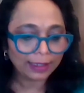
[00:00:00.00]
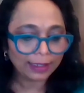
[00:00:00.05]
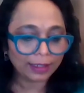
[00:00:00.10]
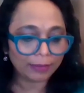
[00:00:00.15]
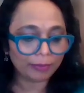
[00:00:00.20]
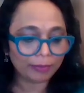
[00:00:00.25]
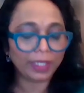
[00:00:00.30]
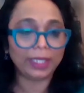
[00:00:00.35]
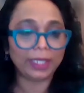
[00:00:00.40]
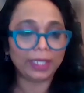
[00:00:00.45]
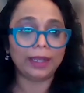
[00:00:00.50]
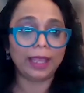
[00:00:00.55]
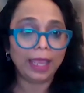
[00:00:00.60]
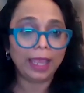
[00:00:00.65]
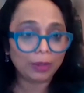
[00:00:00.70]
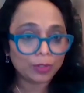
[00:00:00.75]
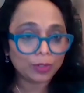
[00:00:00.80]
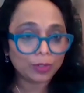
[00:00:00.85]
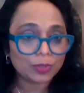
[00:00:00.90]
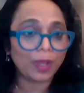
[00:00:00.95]
and
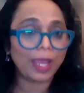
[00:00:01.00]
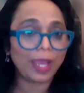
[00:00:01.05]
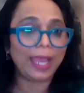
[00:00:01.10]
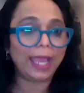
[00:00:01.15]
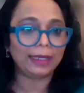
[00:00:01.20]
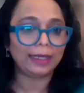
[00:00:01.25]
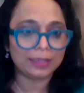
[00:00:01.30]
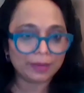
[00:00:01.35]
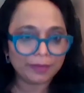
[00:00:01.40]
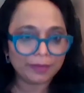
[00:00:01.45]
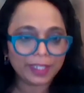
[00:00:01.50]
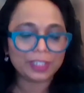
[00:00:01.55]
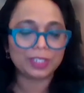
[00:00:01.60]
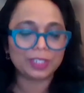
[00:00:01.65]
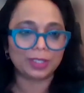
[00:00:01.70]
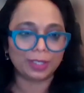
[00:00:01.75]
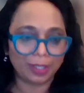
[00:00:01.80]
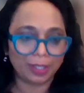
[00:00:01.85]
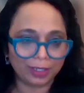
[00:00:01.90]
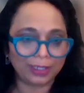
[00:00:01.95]
how to activate
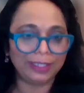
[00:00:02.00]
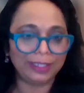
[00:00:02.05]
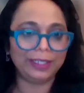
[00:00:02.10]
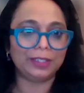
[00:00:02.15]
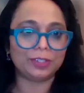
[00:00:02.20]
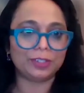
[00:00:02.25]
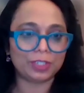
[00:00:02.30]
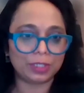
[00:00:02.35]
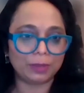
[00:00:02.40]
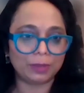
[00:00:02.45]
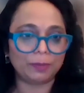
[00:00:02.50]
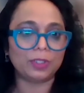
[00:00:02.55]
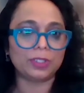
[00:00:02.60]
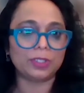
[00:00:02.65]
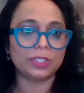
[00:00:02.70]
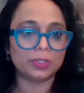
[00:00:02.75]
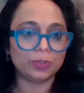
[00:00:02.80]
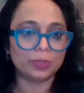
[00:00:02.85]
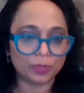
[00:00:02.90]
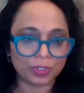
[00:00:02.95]
your thought leadership on
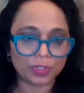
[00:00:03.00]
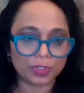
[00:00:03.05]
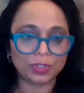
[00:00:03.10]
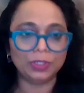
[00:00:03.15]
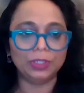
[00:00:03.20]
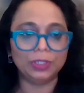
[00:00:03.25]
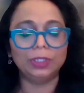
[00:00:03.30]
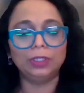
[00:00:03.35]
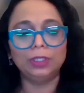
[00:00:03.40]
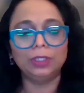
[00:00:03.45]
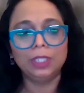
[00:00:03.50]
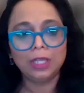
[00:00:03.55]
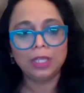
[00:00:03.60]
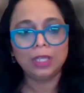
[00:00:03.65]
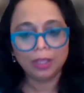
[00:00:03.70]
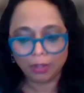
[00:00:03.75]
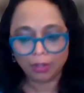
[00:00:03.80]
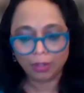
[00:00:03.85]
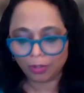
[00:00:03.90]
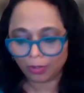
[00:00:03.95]
social,
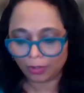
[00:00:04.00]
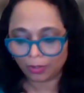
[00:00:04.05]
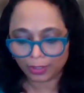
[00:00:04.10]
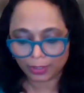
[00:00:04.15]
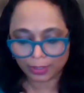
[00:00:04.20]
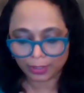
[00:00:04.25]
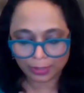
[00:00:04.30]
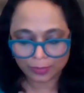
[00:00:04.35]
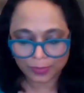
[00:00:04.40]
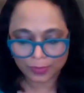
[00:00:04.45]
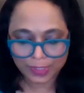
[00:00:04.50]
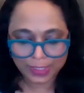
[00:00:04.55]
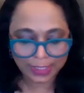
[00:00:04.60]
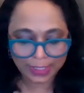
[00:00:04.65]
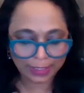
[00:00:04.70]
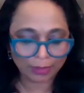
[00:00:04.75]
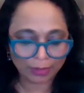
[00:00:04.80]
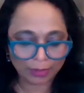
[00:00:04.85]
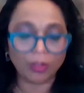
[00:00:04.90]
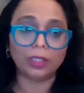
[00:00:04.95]
on
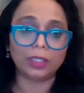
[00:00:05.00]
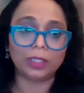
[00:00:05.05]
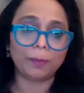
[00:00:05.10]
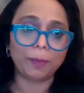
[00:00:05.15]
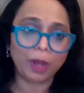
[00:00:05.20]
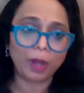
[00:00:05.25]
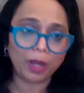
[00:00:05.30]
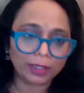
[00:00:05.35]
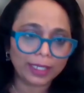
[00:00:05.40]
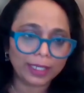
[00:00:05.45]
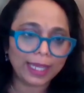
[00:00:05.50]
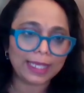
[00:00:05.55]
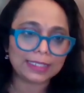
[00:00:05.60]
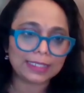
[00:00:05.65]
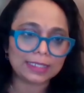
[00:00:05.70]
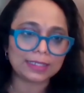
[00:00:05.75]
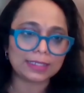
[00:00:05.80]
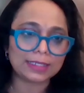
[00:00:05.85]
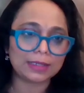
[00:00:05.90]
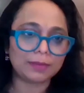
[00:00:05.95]
using all the
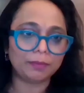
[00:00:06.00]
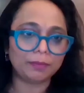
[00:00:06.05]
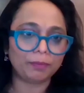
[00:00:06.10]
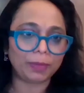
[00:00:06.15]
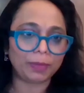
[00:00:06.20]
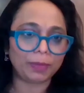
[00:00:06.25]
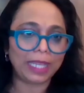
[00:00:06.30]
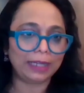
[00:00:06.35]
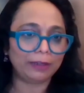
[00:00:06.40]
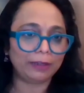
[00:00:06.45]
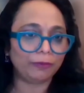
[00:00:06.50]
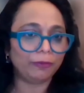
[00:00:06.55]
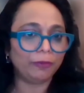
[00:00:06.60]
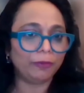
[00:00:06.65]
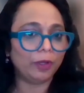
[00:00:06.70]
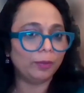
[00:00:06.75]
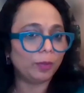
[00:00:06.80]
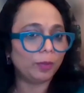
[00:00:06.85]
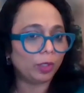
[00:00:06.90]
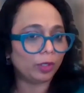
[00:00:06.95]
podcast as a
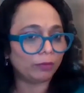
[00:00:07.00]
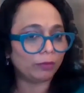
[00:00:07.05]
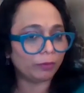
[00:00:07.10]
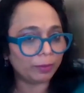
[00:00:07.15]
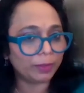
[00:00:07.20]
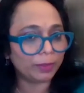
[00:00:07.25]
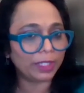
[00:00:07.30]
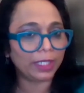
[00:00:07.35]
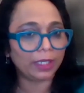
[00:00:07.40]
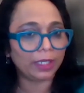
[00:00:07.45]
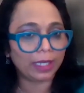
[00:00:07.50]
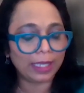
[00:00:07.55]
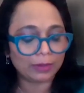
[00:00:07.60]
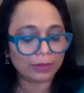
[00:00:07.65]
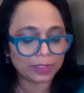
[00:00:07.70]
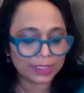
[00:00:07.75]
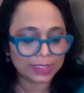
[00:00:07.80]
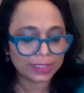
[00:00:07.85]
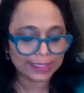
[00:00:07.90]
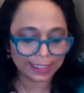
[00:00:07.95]
platform or Women in
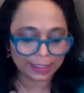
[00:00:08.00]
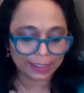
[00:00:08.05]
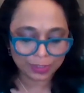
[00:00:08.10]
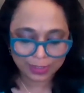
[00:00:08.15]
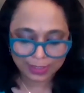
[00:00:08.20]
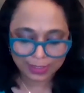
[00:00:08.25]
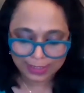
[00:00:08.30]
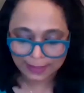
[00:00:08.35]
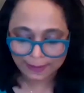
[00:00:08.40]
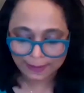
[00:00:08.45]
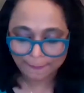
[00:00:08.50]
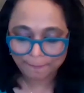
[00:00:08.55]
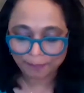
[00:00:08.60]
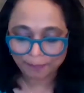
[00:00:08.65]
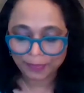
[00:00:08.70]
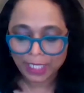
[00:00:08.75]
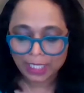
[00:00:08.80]
Cloud stages.